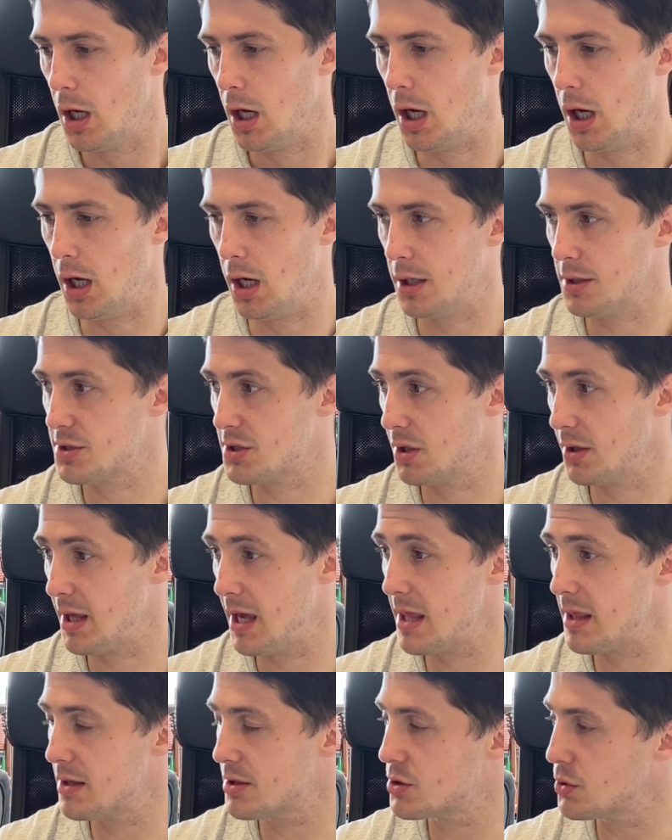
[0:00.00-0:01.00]
So
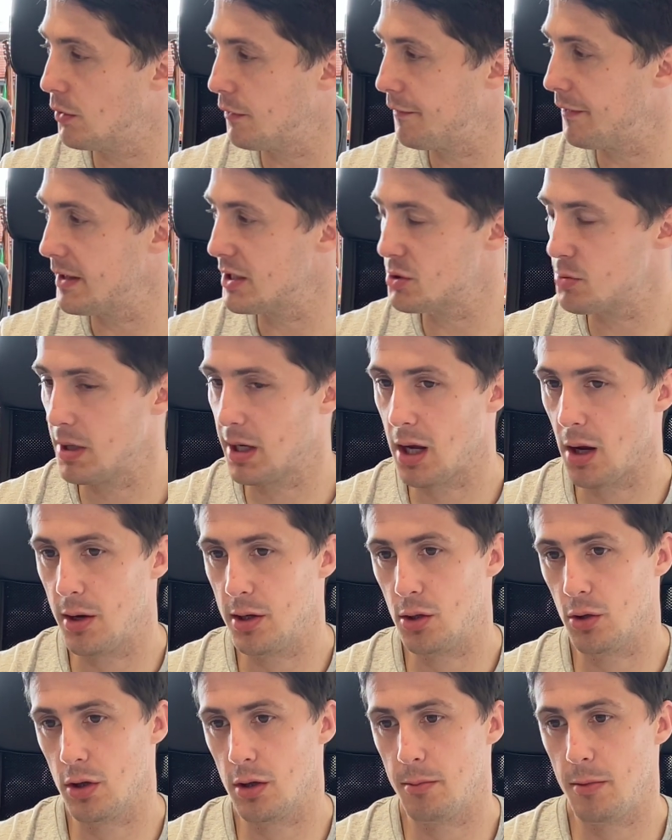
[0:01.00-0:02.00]
they're the sort of things we're
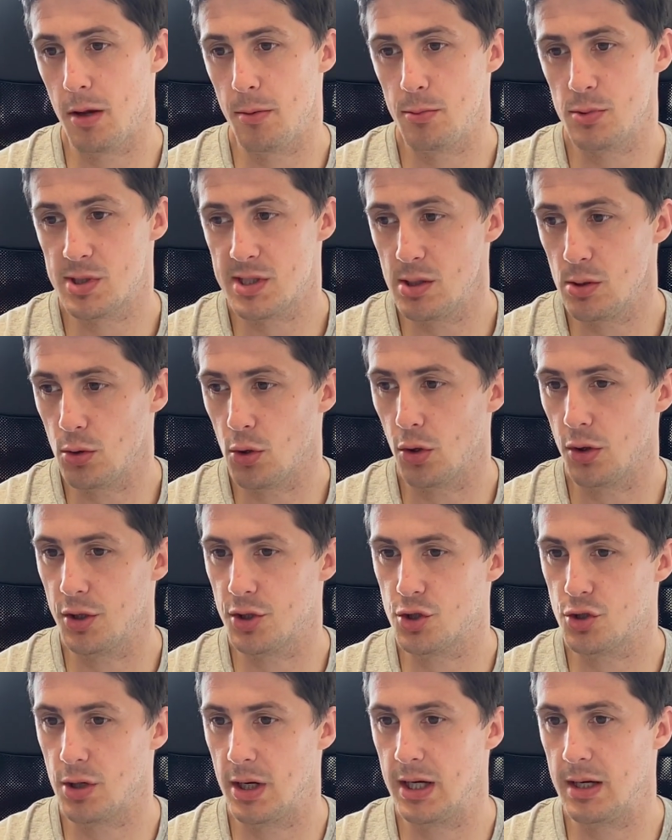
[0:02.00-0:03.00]
going on at the moment. Still got the
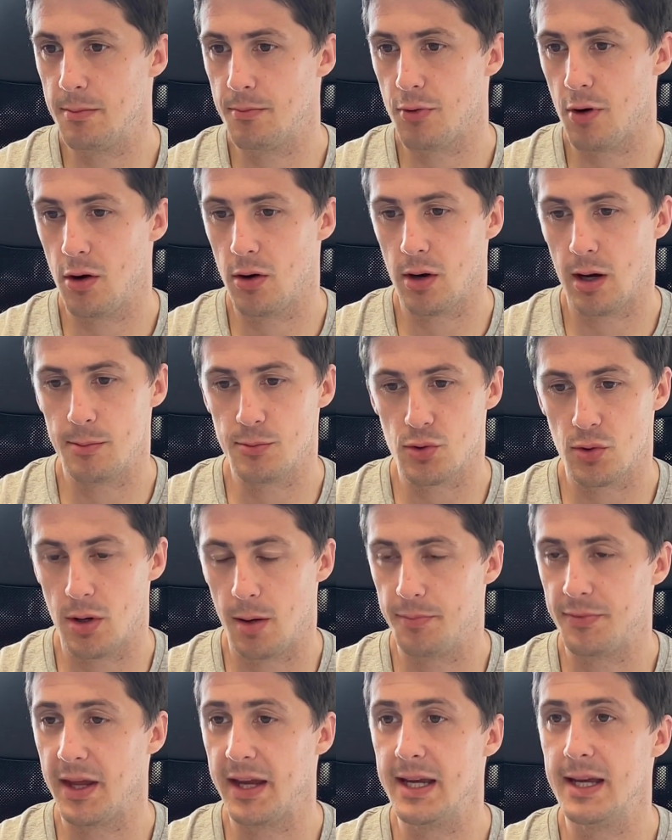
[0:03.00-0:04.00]
training programs. We're
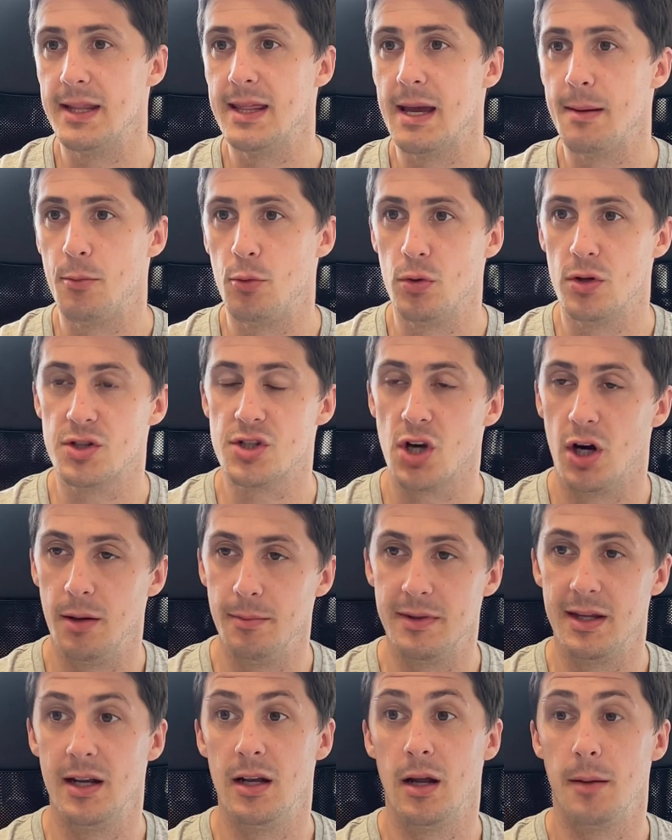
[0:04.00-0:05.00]
updating them all the
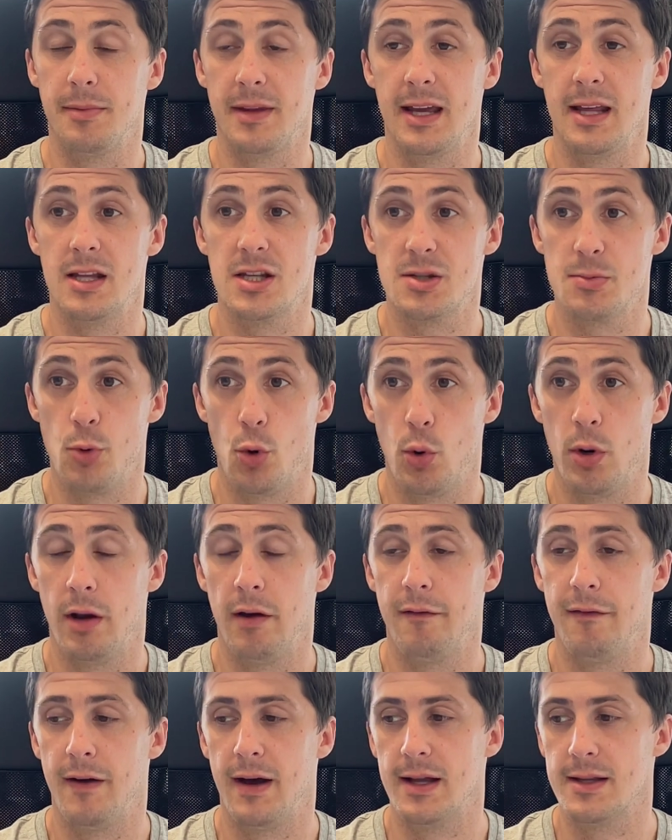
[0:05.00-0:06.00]
time. Did an update this morning,
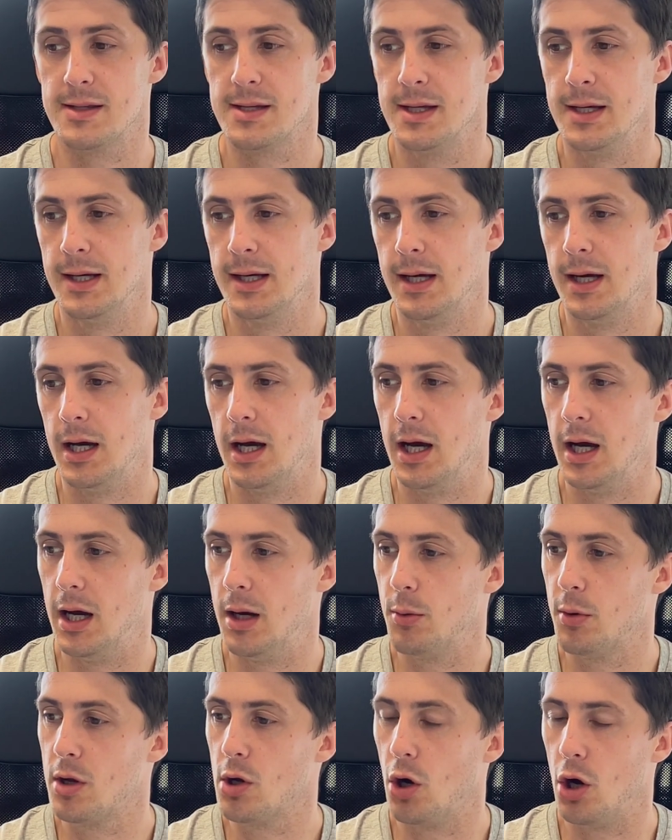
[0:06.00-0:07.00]
in fact.
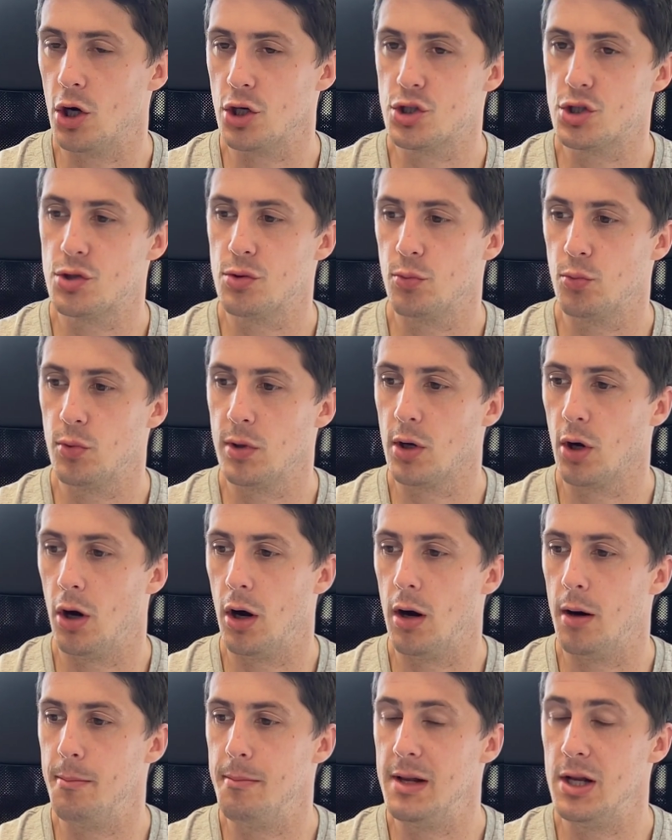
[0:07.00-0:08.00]
We got
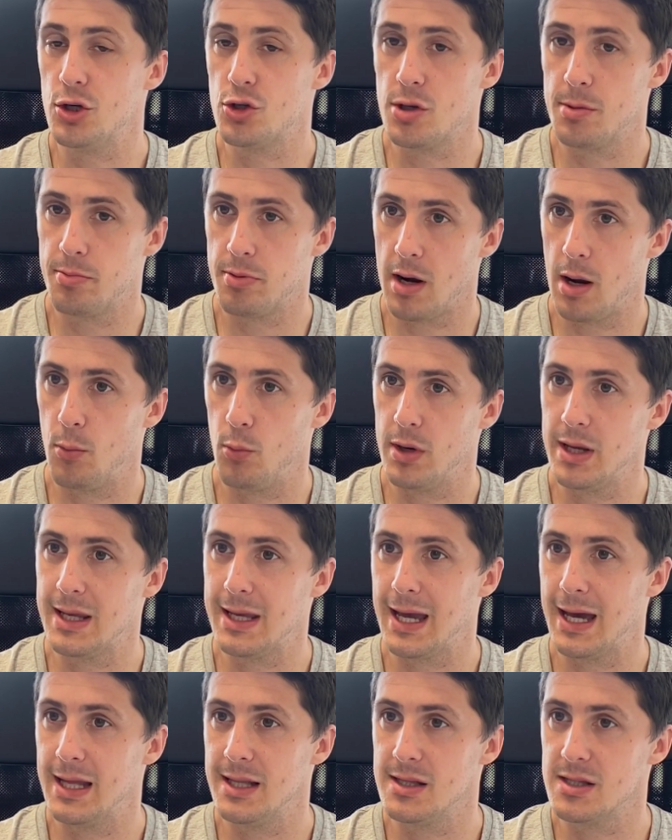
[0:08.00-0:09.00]
our military prep
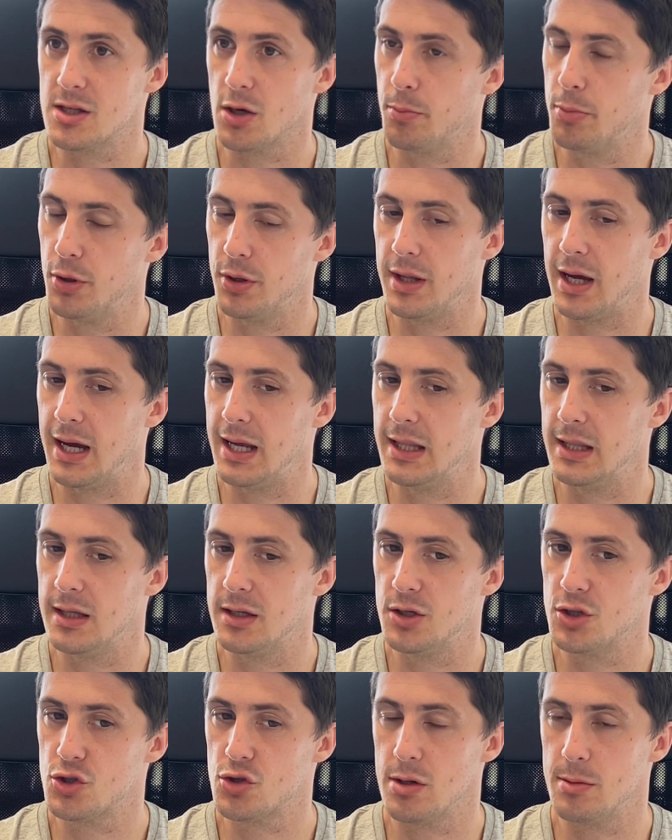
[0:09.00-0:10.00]
weekends. I'll put that in the
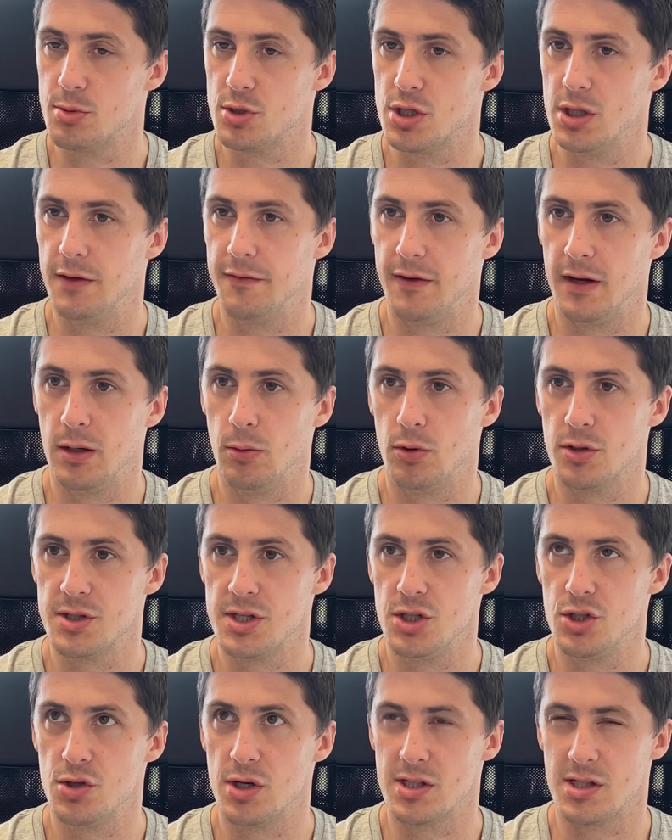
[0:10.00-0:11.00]
description if anyone's
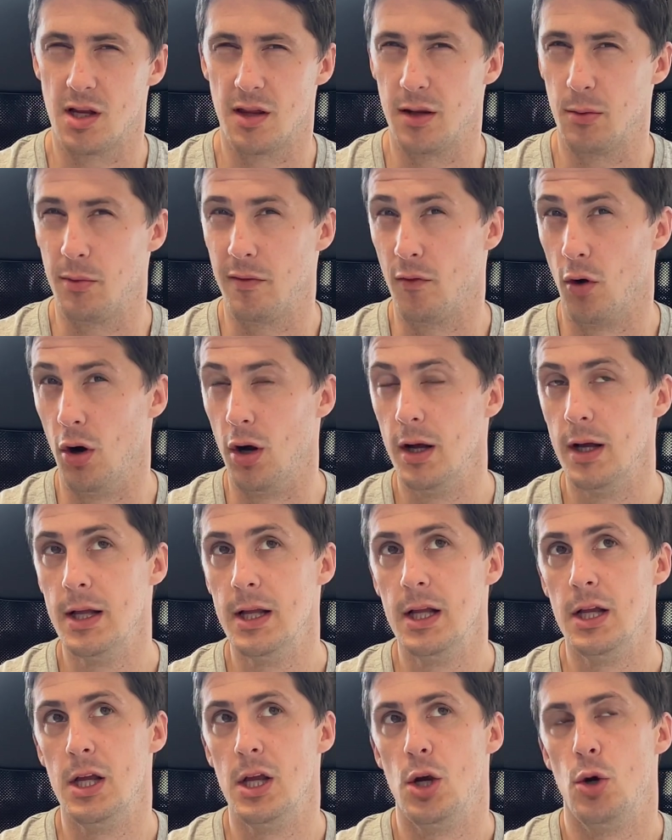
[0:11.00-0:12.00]
interested. I think
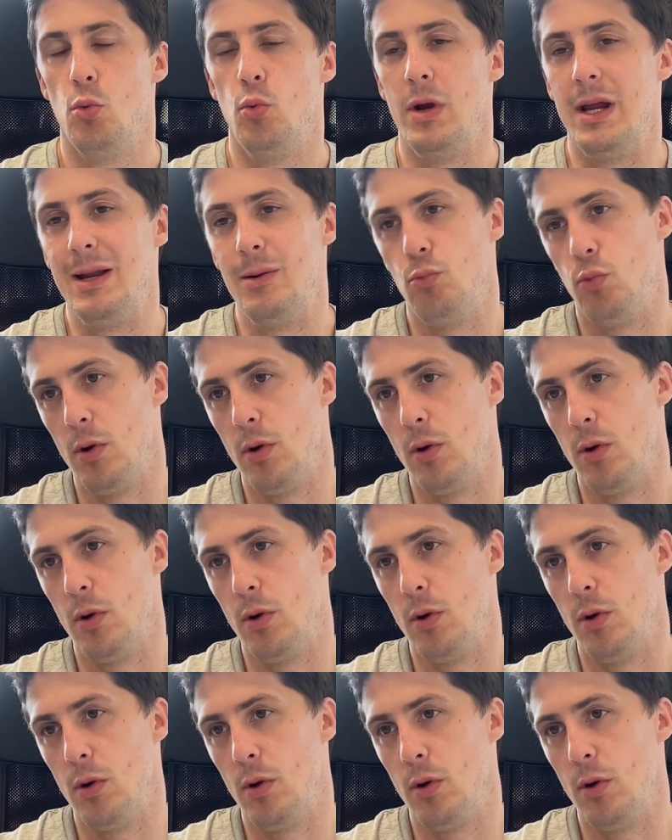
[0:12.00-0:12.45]
we